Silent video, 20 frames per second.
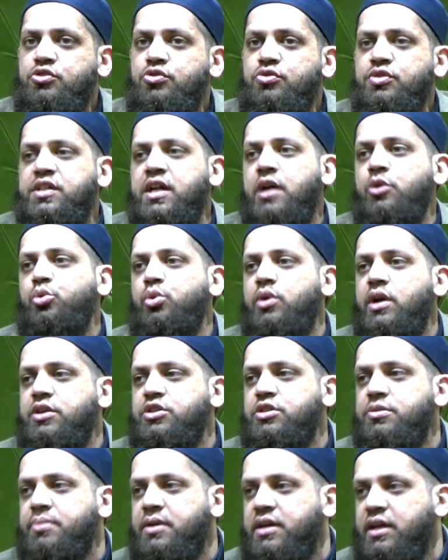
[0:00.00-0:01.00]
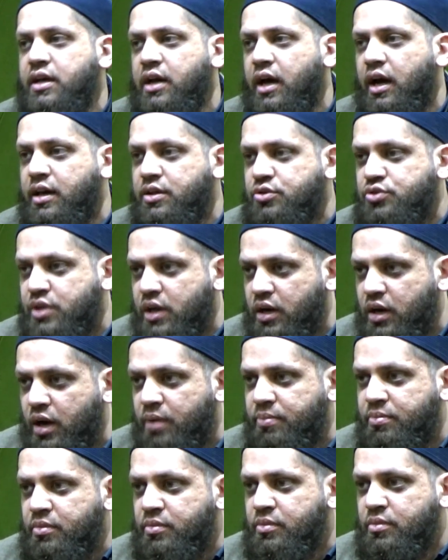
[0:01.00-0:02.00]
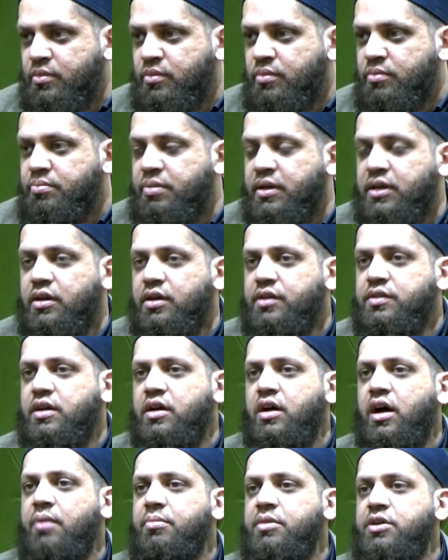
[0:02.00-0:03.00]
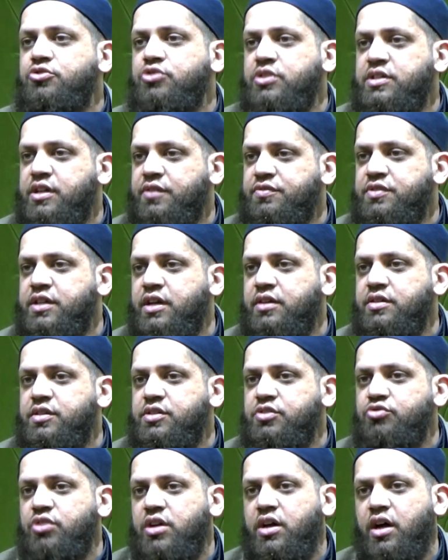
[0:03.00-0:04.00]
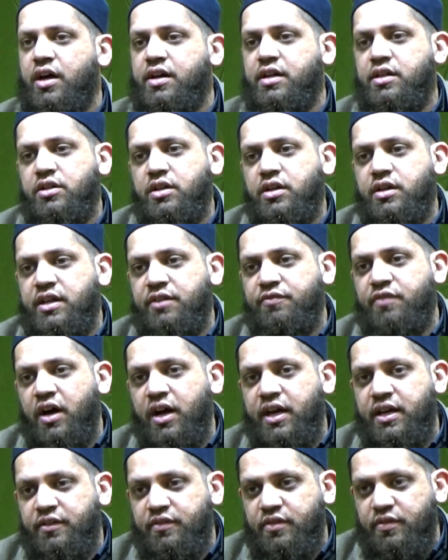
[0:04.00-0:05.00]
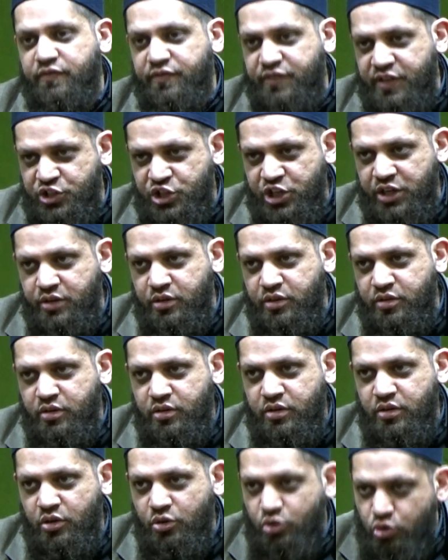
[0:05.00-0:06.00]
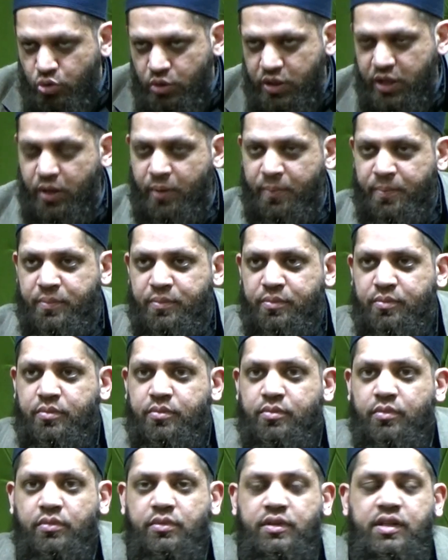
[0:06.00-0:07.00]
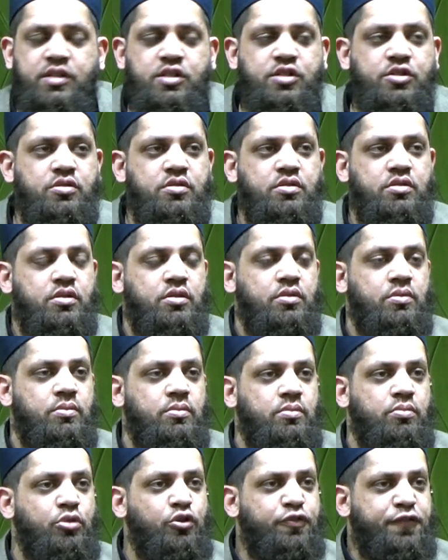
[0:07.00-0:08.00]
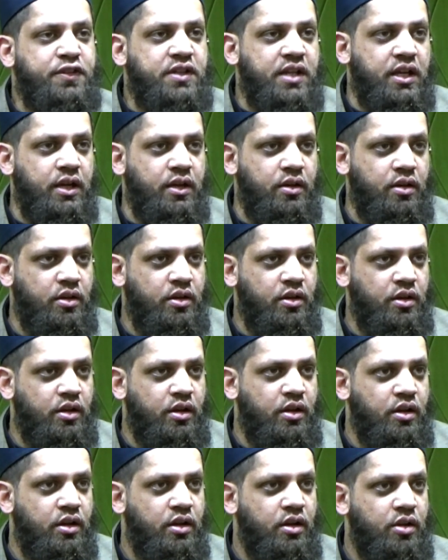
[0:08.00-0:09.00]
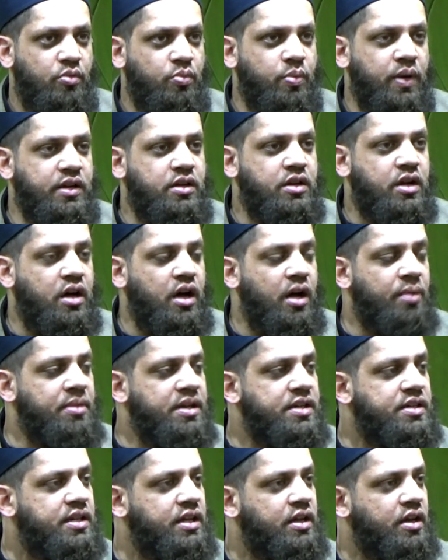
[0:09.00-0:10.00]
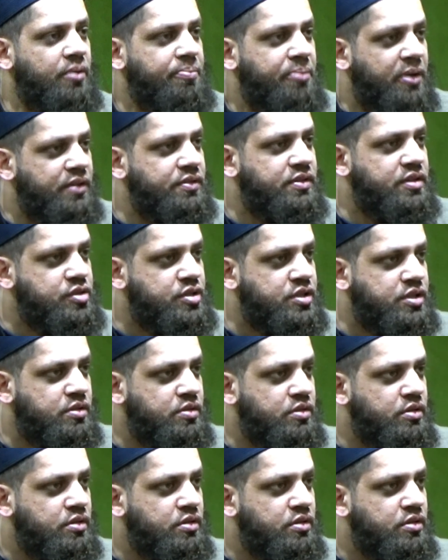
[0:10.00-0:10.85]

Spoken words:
to Sayyidina Jibreel alayhi salam, but other commentaries have said this is regarding the divine vision, ru'ya. This Mufti, when commenting upon this